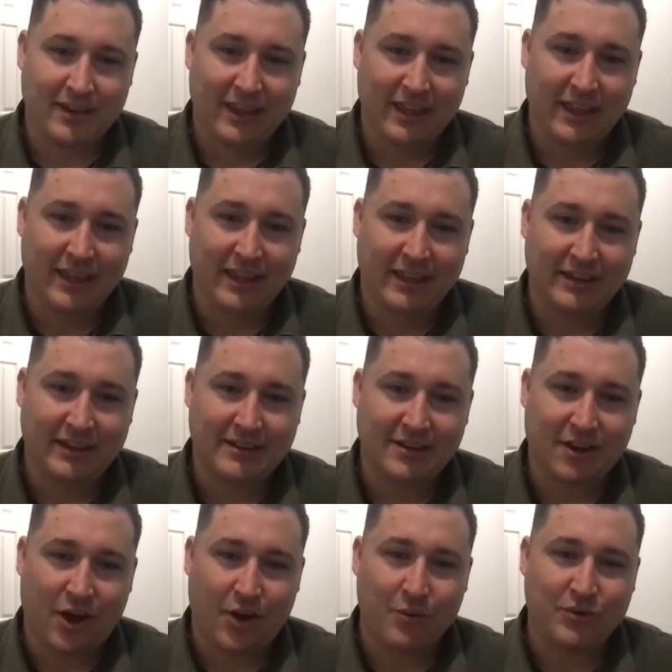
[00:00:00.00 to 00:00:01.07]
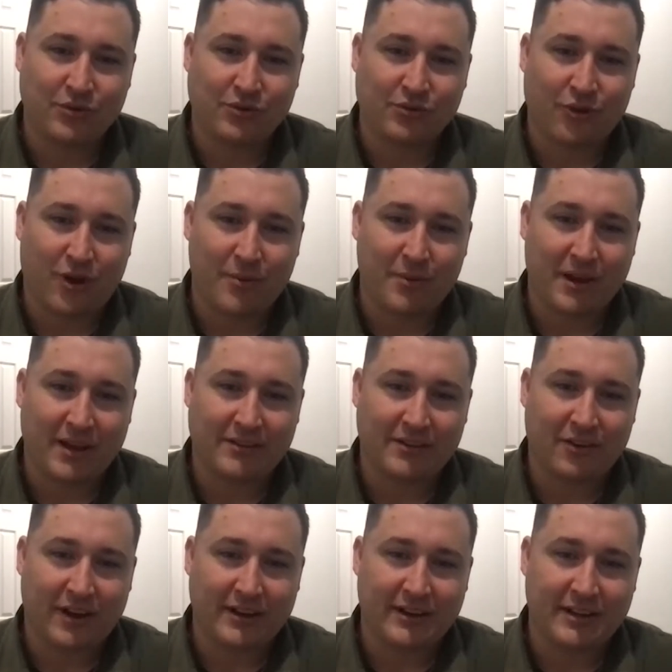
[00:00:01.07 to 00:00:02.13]
And I would describe it as an
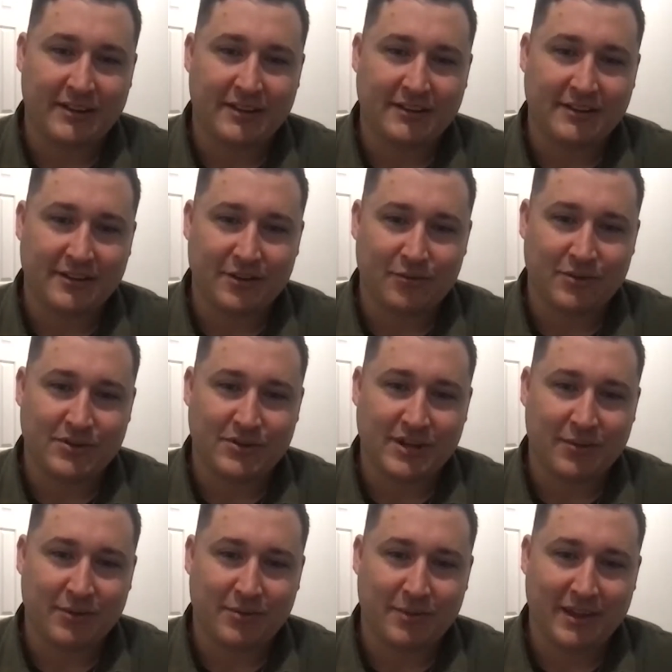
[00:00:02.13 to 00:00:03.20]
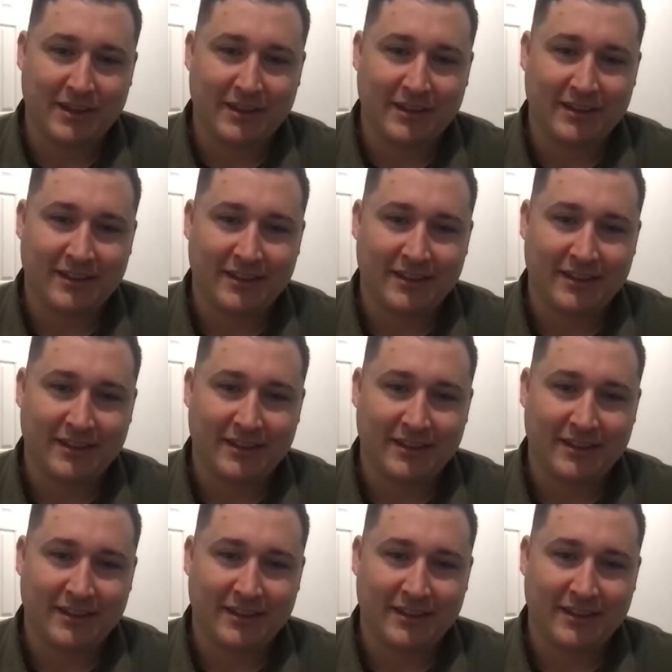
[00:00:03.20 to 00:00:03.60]
idea that didn't originate with me.